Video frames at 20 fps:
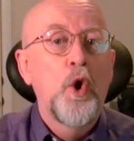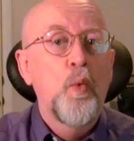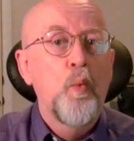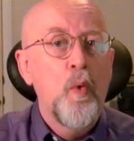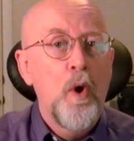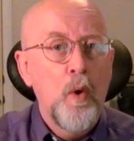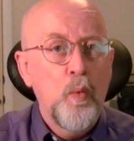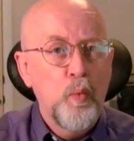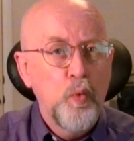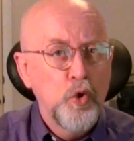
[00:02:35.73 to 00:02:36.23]

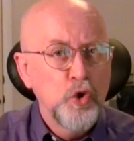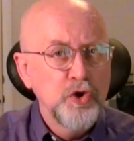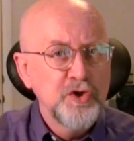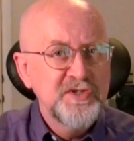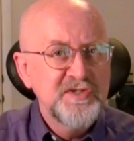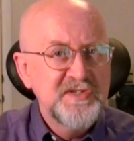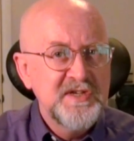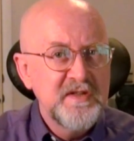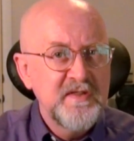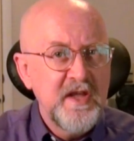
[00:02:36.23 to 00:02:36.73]
What
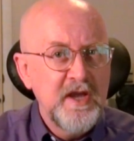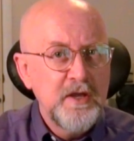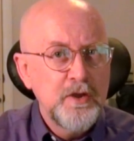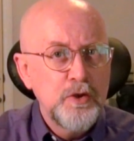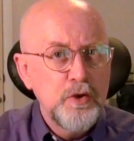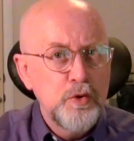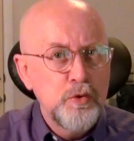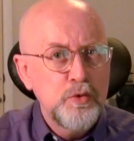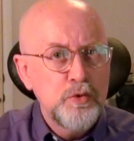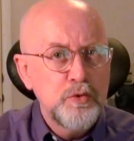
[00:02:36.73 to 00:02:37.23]
words did they
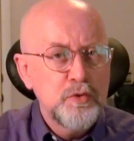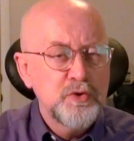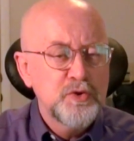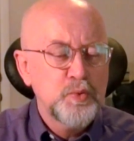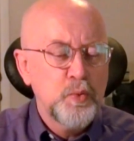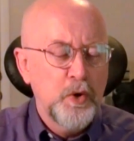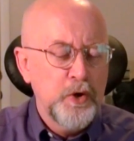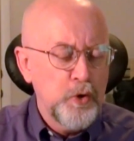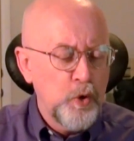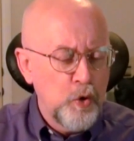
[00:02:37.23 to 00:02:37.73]

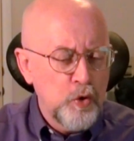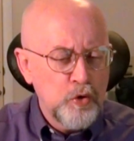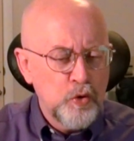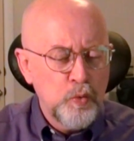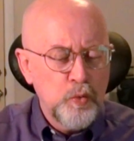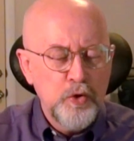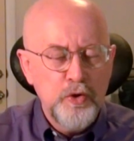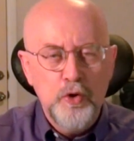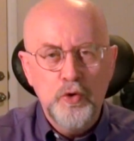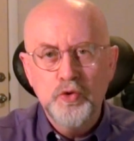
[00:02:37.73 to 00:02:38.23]
use? What order
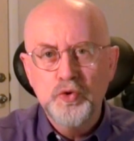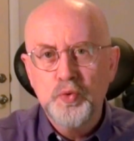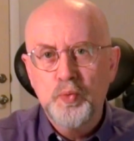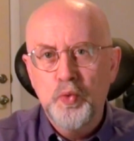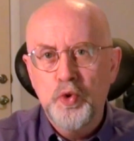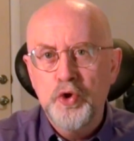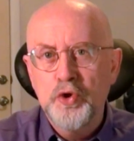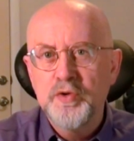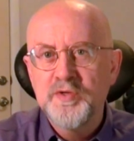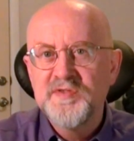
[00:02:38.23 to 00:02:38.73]
were those
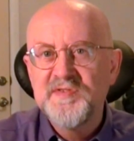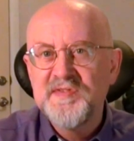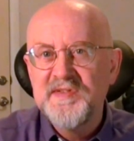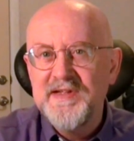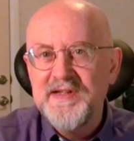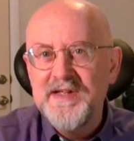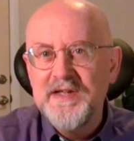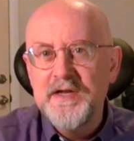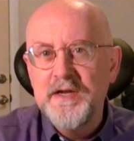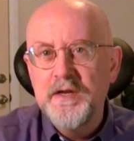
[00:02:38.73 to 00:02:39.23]
words
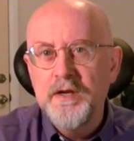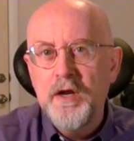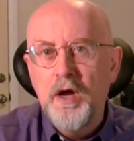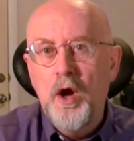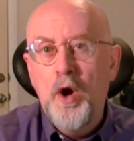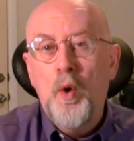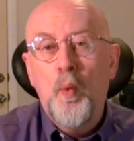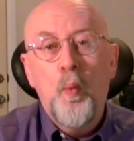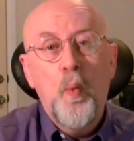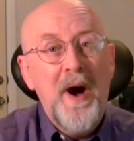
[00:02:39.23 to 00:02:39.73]
in?
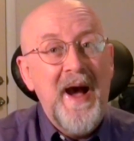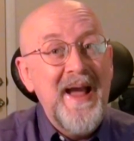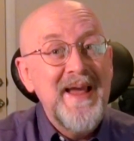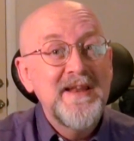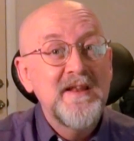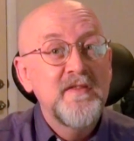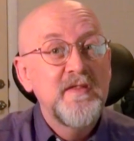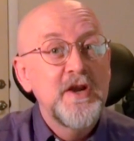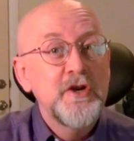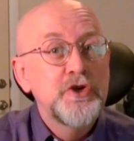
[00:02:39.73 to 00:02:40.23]
Why
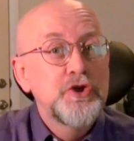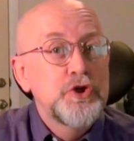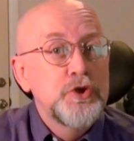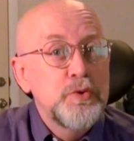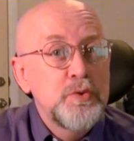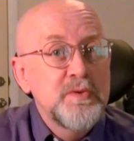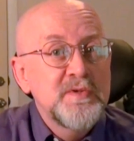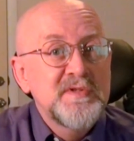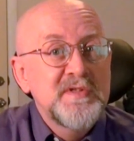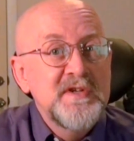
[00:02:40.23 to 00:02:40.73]
did they
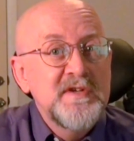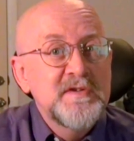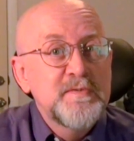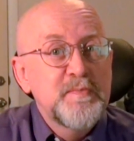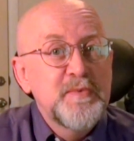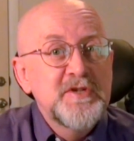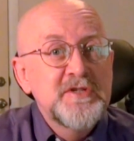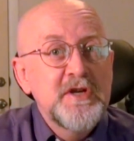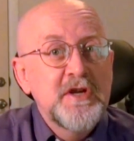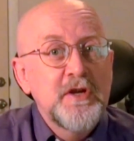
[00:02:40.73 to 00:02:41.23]
choose these
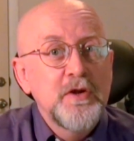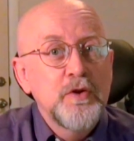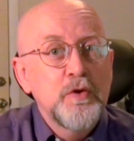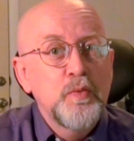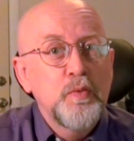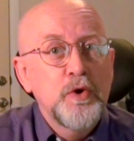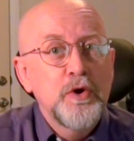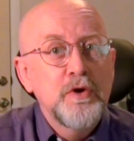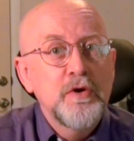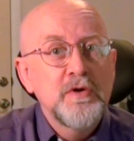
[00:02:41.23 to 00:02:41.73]
particular
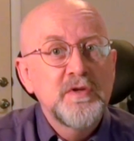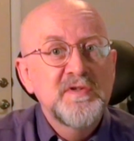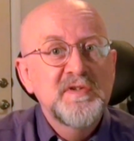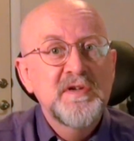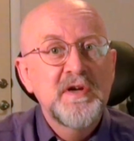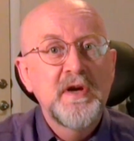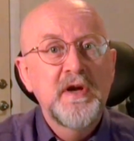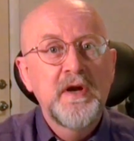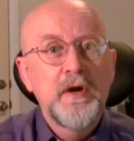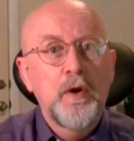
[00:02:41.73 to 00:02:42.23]

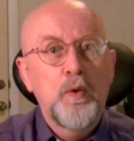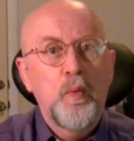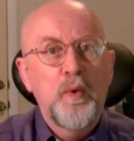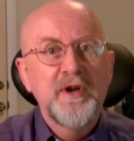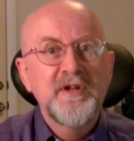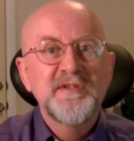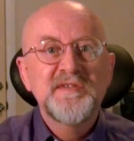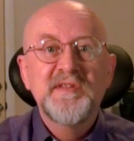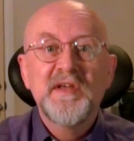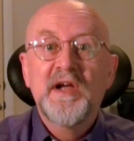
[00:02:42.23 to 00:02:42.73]
words?
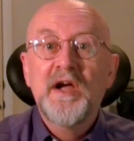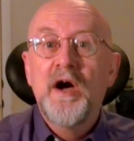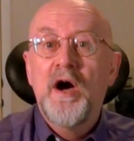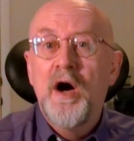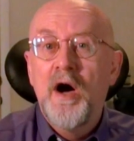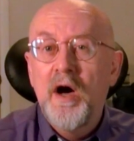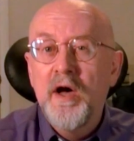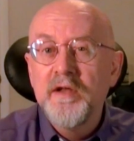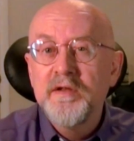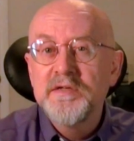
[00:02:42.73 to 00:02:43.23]
What is the
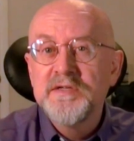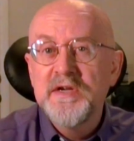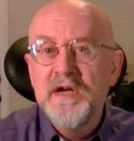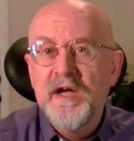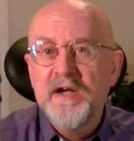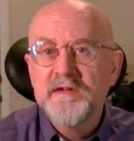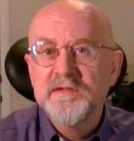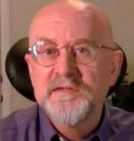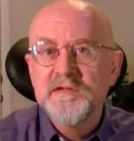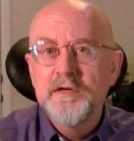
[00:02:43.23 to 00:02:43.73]

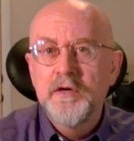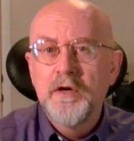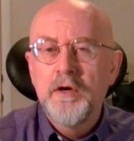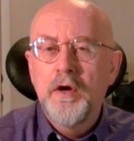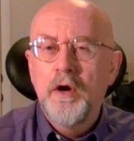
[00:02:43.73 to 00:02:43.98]
context?